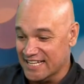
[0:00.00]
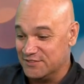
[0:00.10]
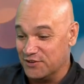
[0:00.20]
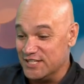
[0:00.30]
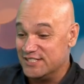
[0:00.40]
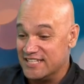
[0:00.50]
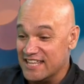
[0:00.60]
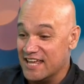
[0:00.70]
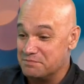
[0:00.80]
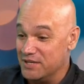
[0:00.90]
It's funny you say
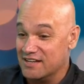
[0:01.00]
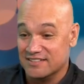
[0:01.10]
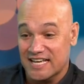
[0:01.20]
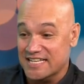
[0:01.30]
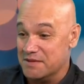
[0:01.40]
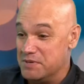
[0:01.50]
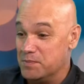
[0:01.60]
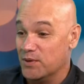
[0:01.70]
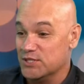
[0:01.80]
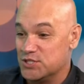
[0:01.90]
that because I get
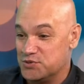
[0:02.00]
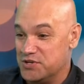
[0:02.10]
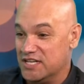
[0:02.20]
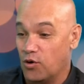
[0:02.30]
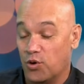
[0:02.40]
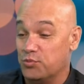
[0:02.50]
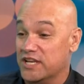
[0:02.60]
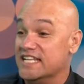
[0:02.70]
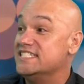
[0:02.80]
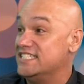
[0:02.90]
people on the street or when
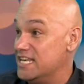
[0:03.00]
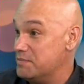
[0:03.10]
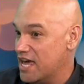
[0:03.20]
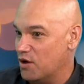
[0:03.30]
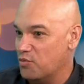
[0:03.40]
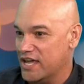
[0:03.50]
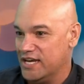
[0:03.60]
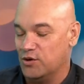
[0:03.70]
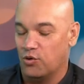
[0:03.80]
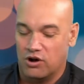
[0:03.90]
they see me at a
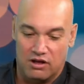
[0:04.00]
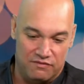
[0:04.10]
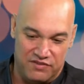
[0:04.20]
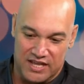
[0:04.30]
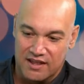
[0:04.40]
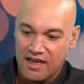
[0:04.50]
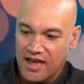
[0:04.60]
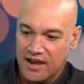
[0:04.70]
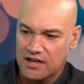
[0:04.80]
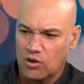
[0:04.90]
wedding or an event
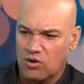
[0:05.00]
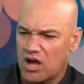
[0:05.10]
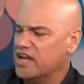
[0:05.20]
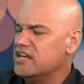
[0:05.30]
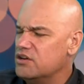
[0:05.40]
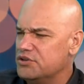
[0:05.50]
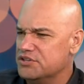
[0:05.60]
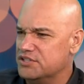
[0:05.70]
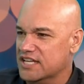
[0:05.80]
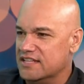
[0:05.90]
and they go, I didn't know you
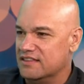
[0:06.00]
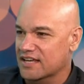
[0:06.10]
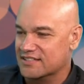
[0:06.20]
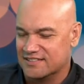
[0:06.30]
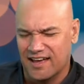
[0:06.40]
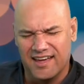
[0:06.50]
did this.